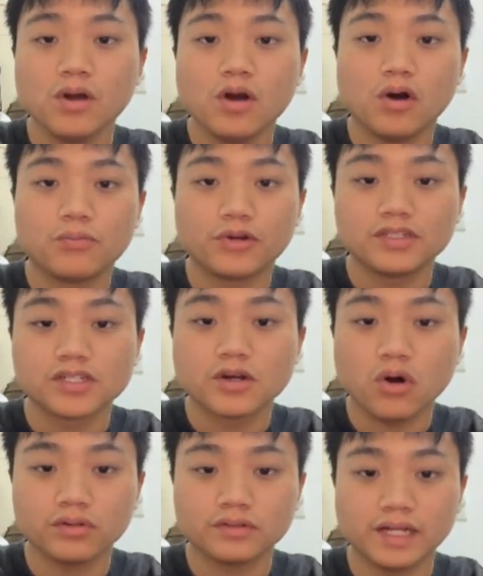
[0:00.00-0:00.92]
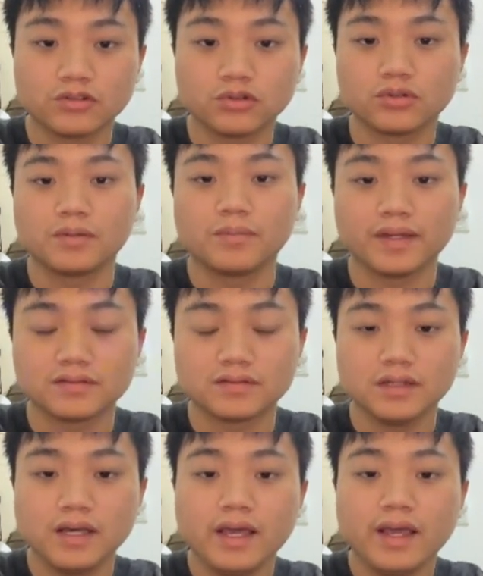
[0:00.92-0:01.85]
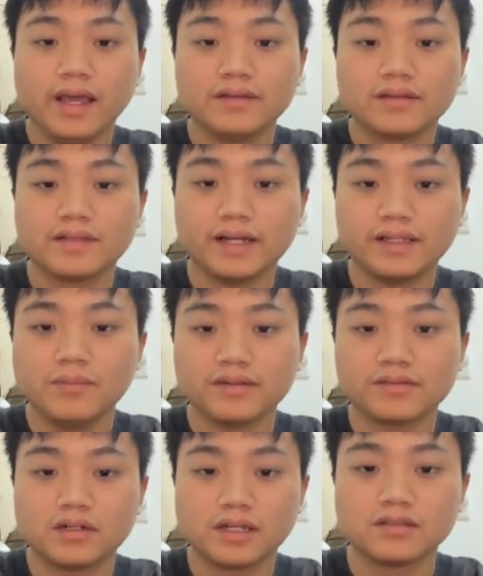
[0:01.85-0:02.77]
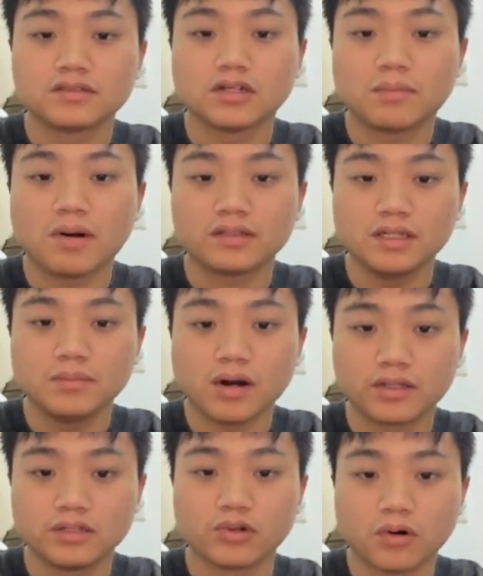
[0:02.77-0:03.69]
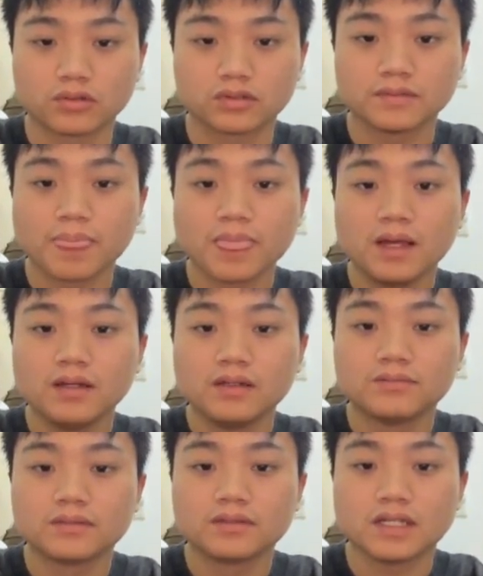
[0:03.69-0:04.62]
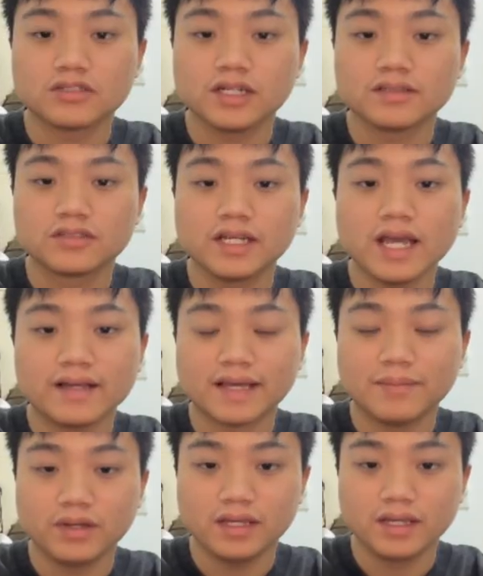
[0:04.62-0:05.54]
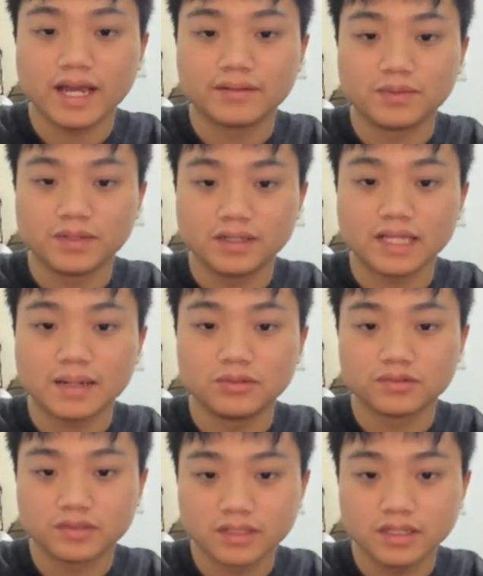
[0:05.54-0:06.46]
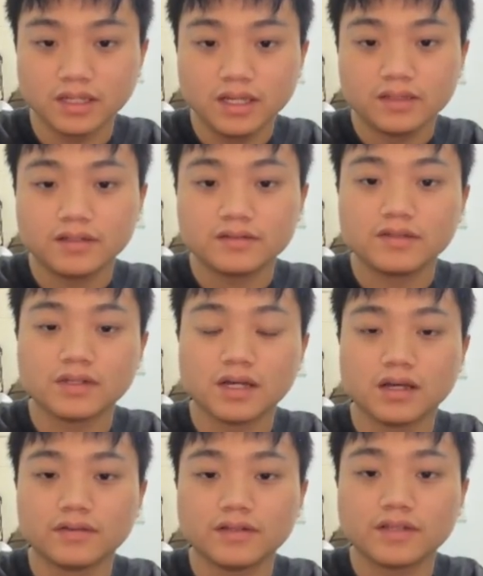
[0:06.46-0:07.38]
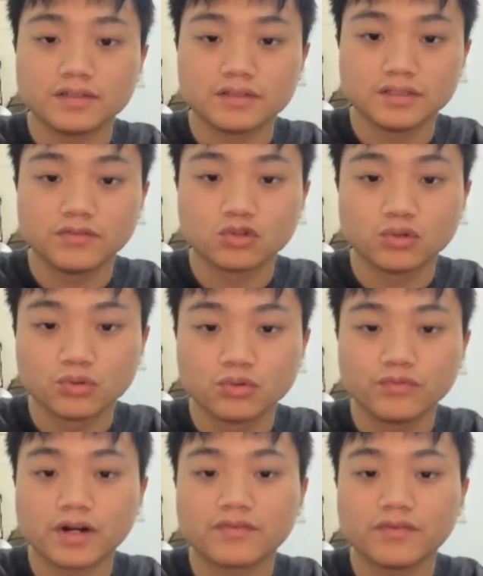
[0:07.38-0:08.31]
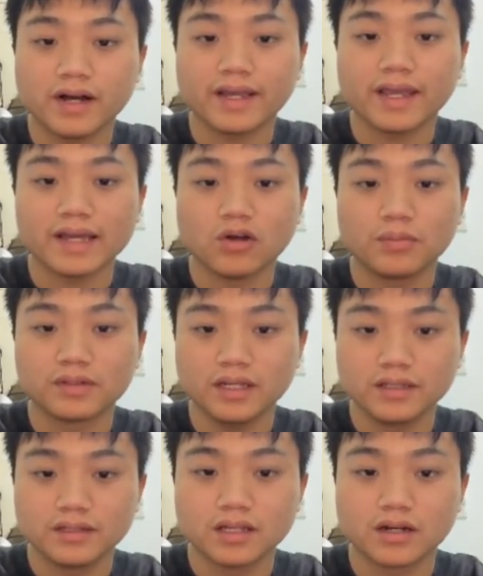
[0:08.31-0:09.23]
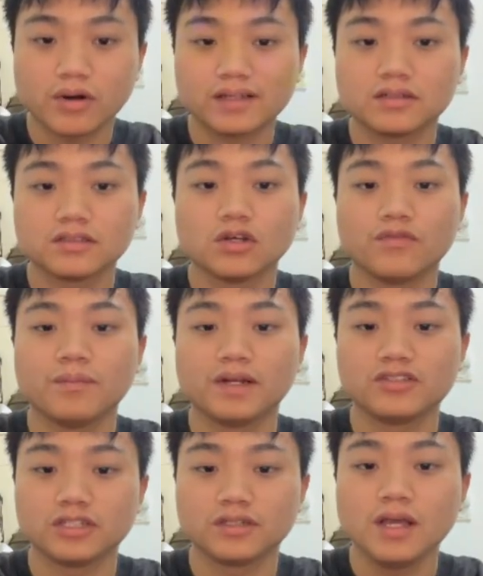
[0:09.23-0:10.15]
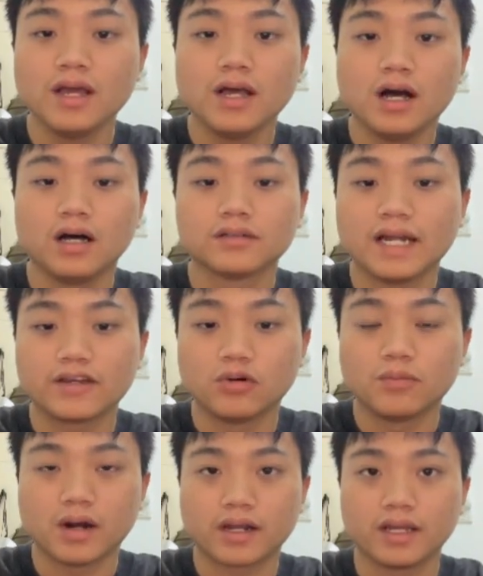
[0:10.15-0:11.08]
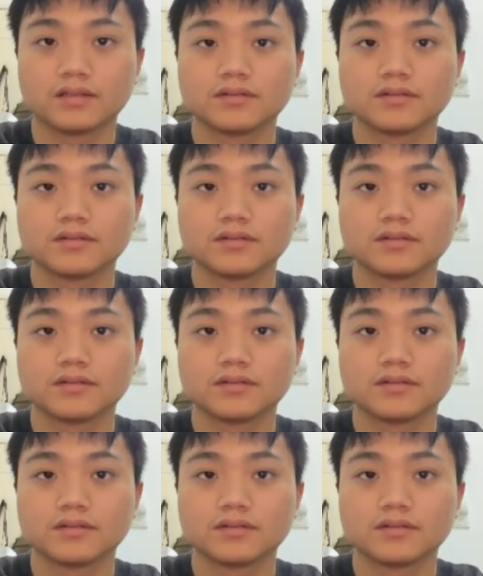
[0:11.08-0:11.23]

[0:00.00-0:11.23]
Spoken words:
operation cost, and total debate. And the second method is third-party market report, such as JSME and PwC. This is to verify and obtain the characters of Malaysian telecom market.